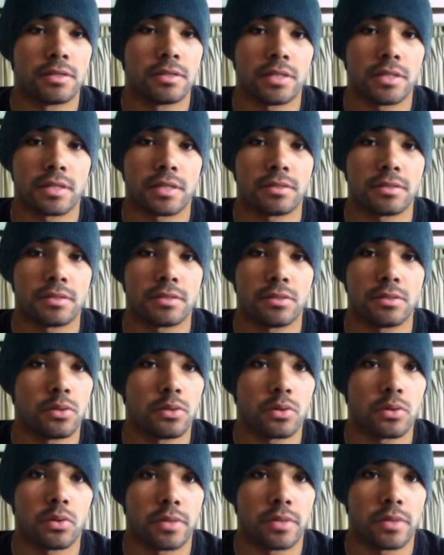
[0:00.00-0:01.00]
just
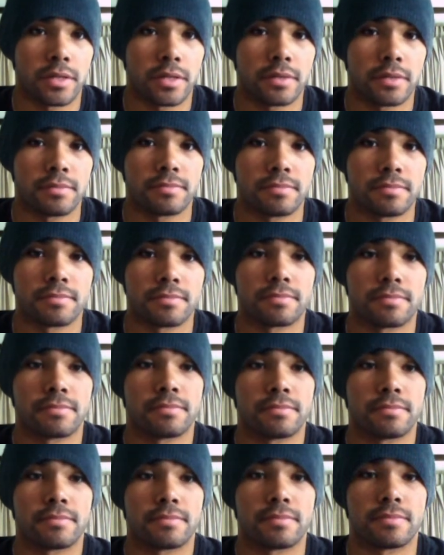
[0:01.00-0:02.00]
don't go there
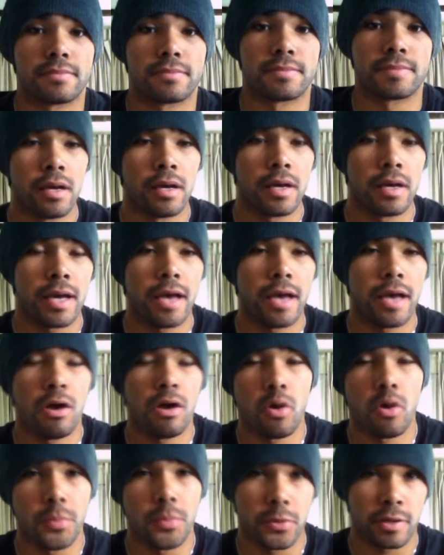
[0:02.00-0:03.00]
I
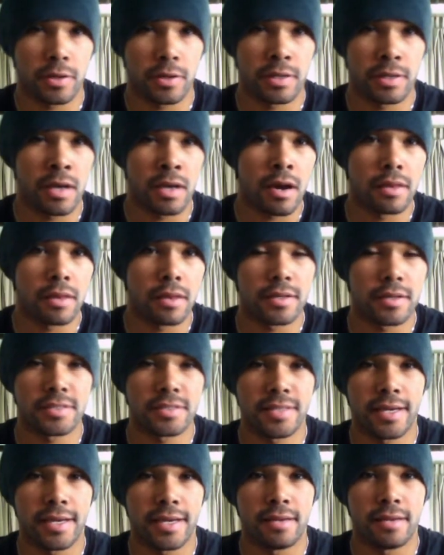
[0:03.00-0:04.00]
hope you can now
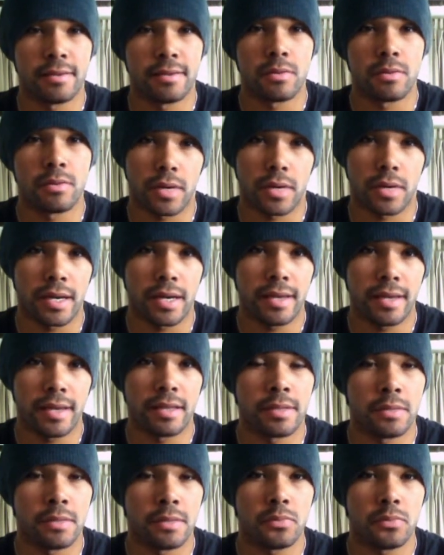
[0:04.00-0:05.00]
understand why
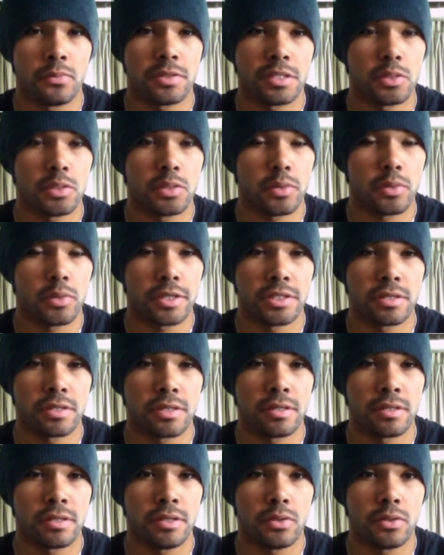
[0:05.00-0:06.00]
and in which
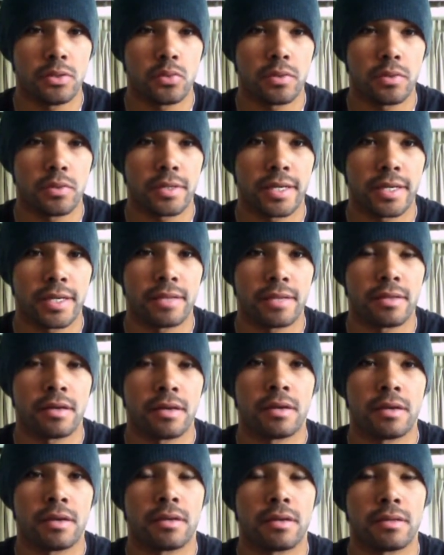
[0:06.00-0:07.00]
situation we will get
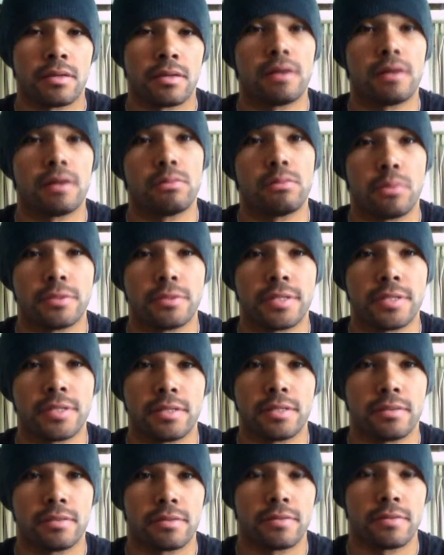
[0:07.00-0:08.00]
an
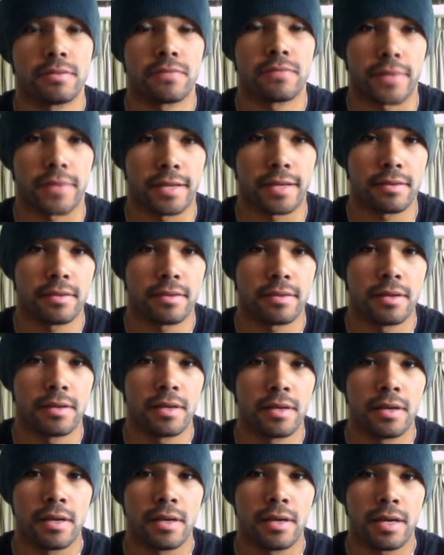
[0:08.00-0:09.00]
unwanted friend
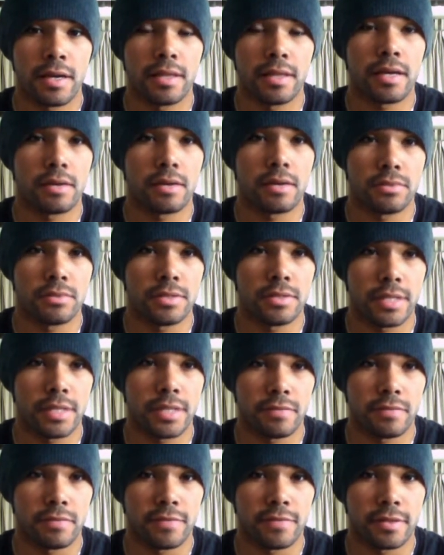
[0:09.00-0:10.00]
and how to deal
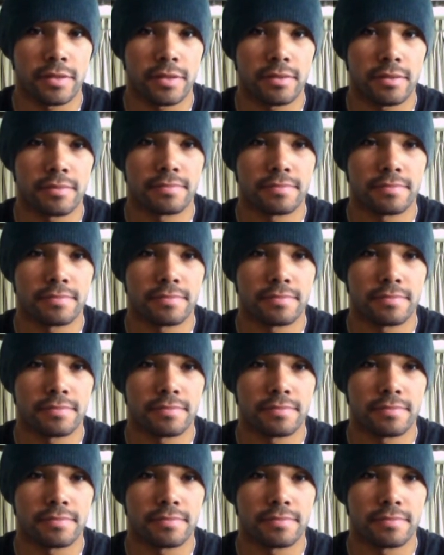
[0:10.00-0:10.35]
with it